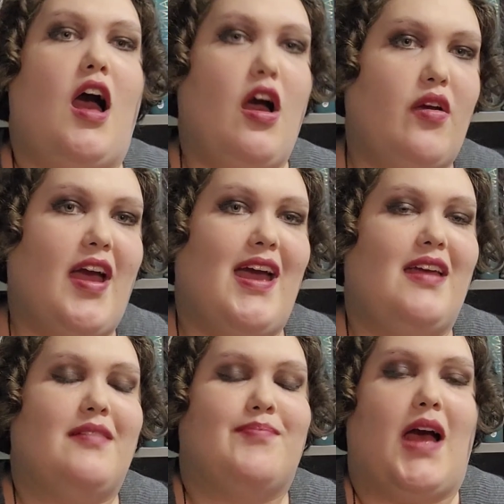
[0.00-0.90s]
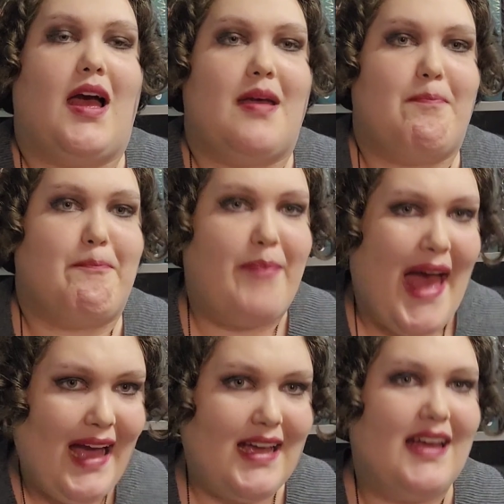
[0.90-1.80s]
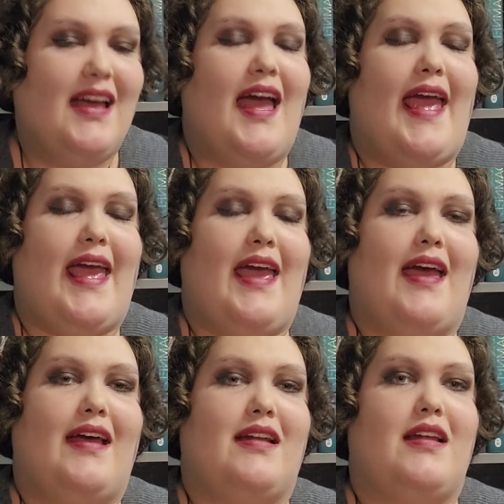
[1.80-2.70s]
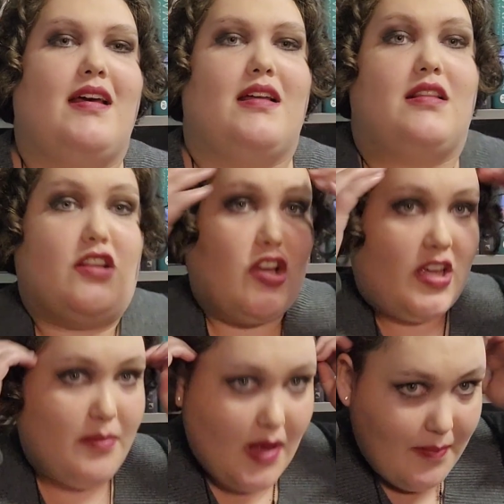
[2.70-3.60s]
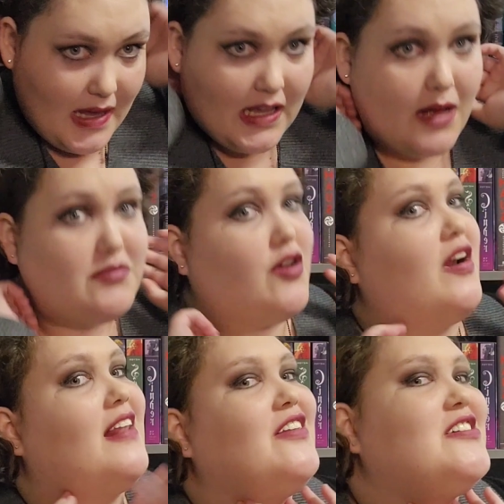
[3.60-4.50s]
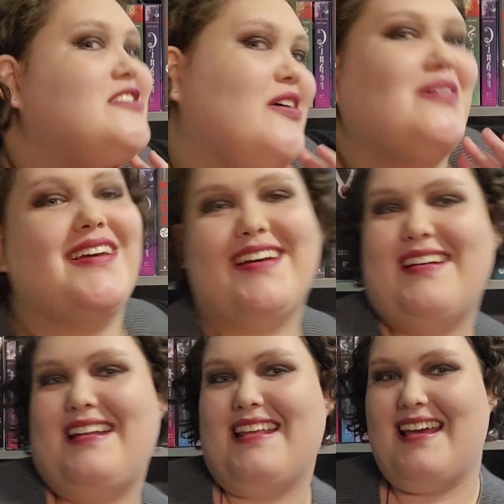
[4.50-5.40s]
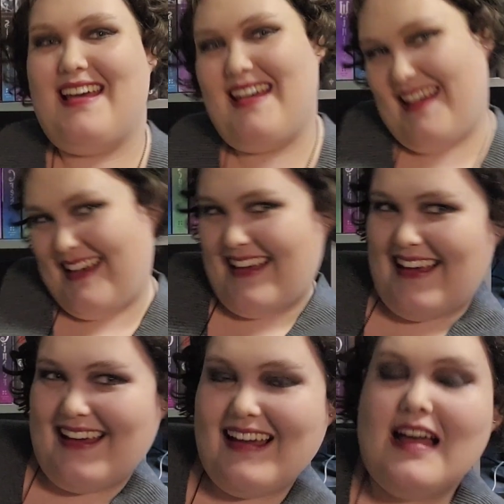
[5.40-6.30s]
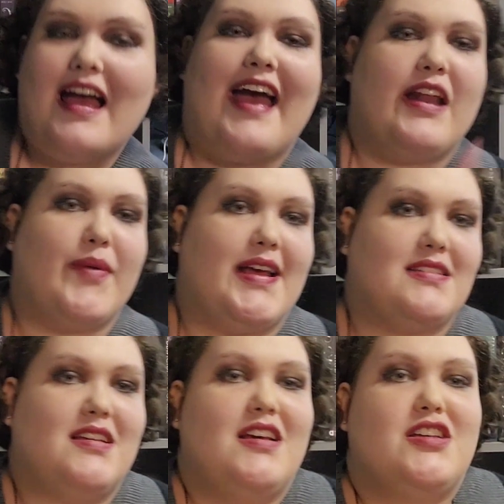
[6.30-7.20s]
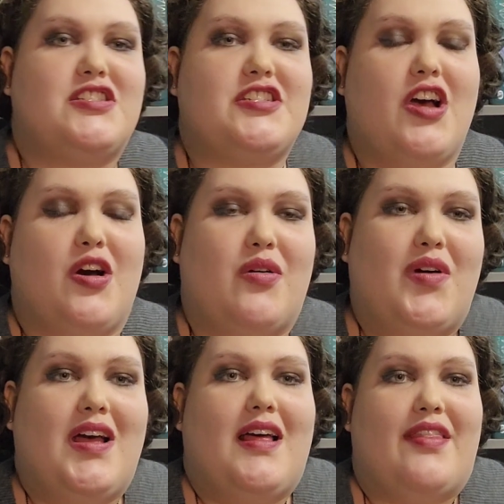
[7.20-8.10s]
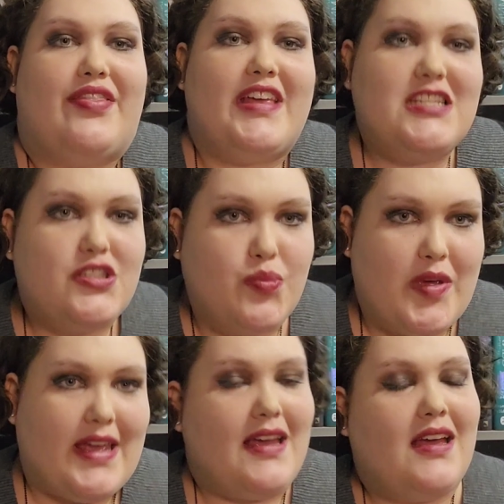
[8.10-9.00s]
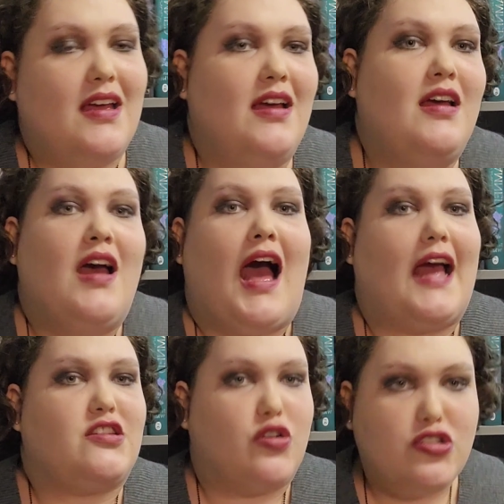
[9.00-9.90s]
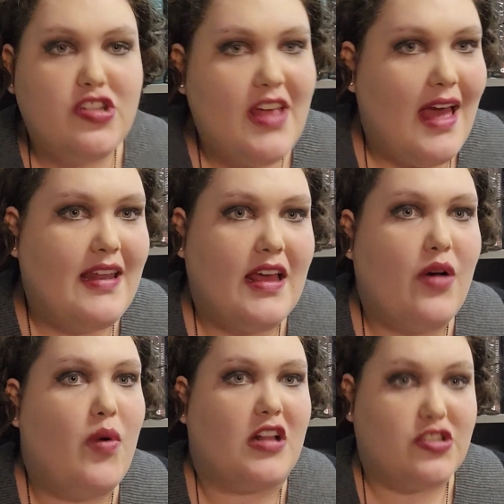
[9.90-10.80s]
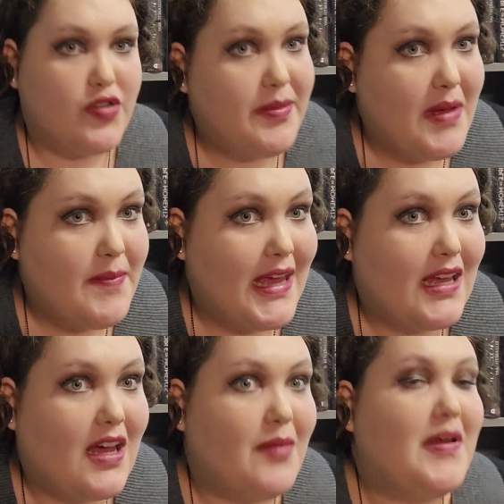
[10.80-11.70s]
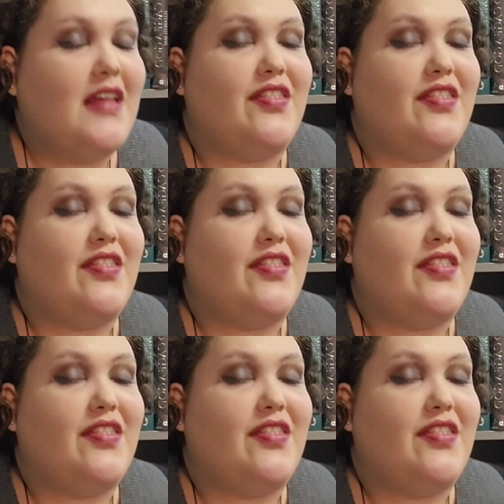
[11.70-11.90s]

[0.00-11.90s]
Okay, I'm back. And look at my makeup. Don't I look so good? Yeah. Anyways, so this week I told you the idea while doing my makeup.